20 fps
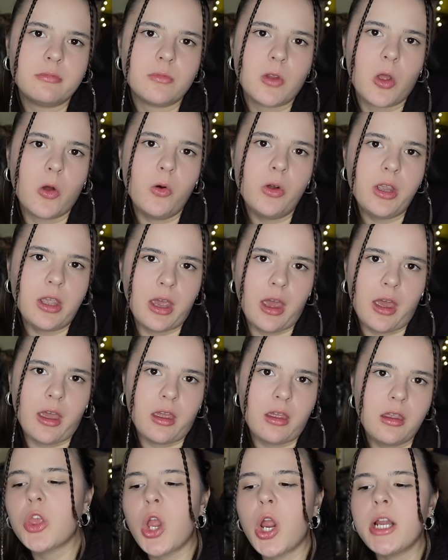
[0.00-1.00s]

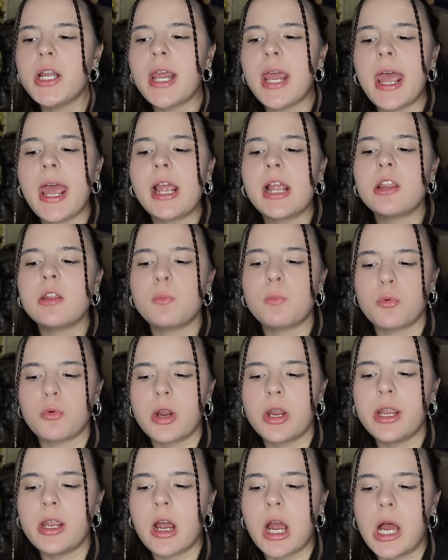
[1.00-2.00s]
Okay. Third act,
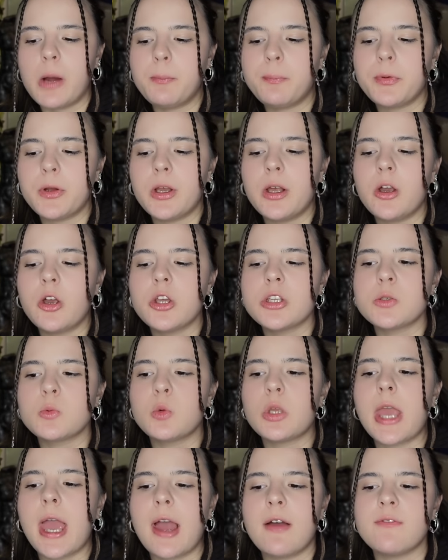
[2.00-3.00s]
breakup. Because
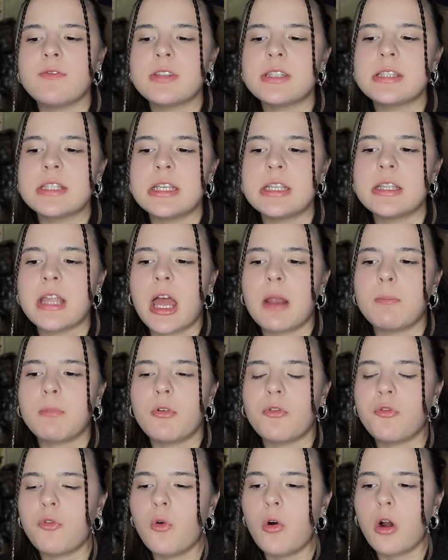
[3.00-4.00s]
we haven't seen that
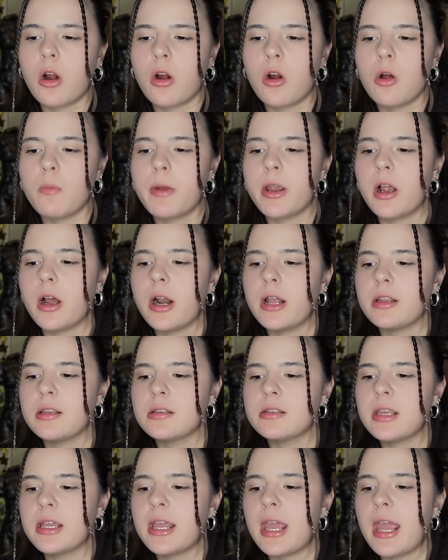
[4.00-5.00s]
before. Oh my god, I
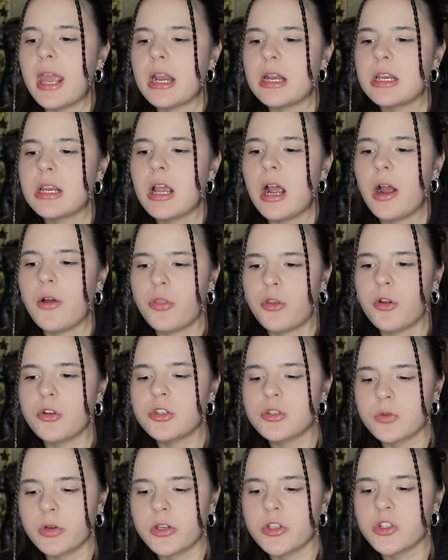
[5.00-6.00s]
didn't take any other
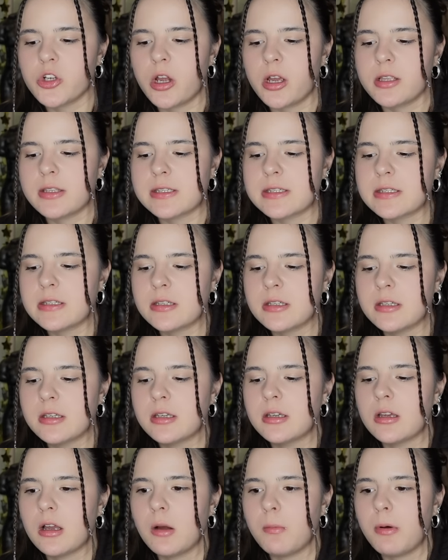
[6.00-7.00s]
screenshots
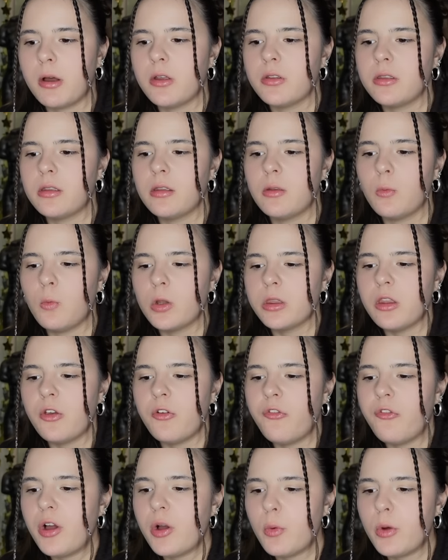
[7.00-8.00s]
about... What the
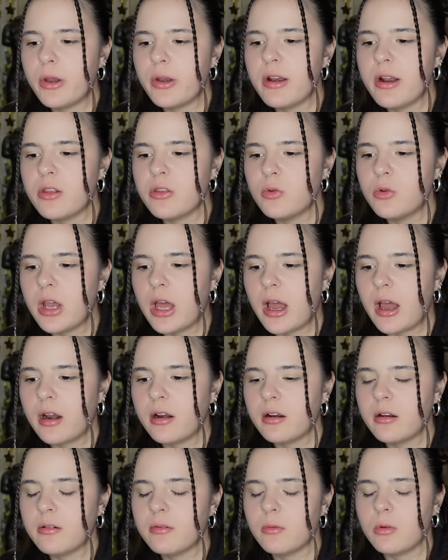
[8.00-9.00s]
fuck? Why didn't I do
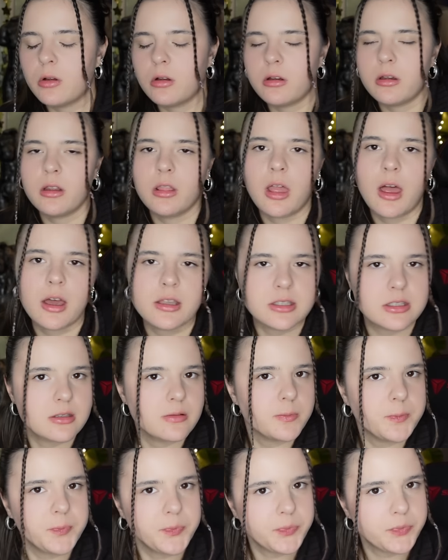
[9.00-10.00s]
that? Ugh, alas.
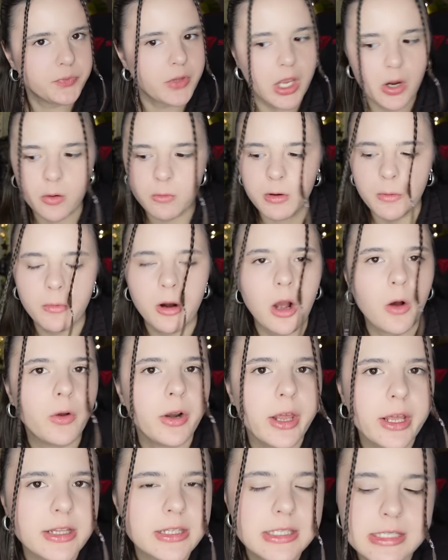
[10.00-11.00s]
I remember how
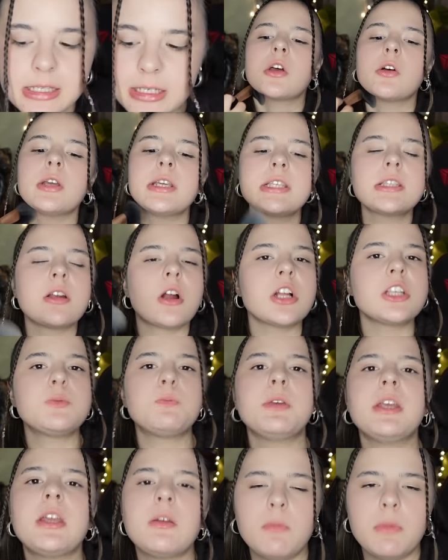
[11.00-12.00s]
it ends. So he starts
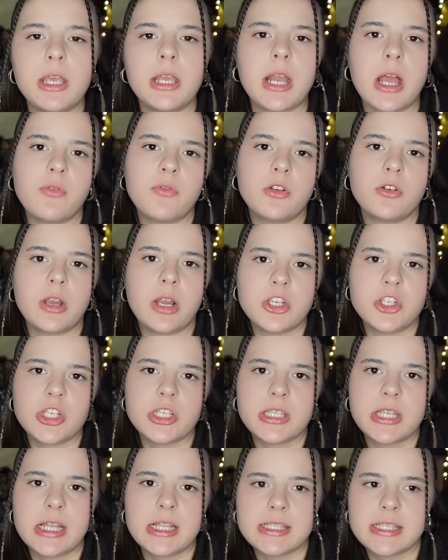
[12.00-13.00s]
being mean after they
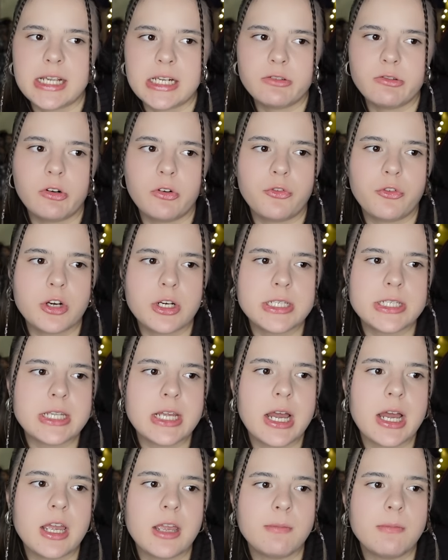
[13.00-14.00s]
just had sex for the first
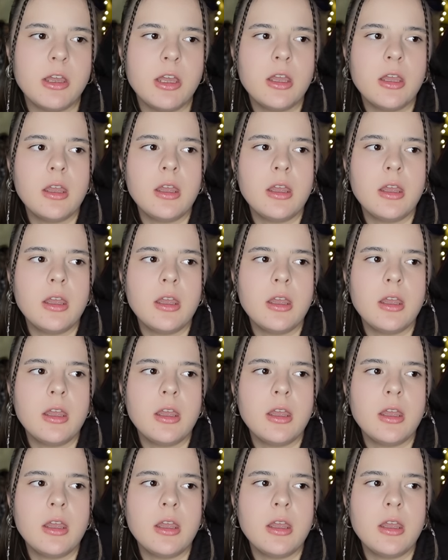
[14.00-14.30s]
time.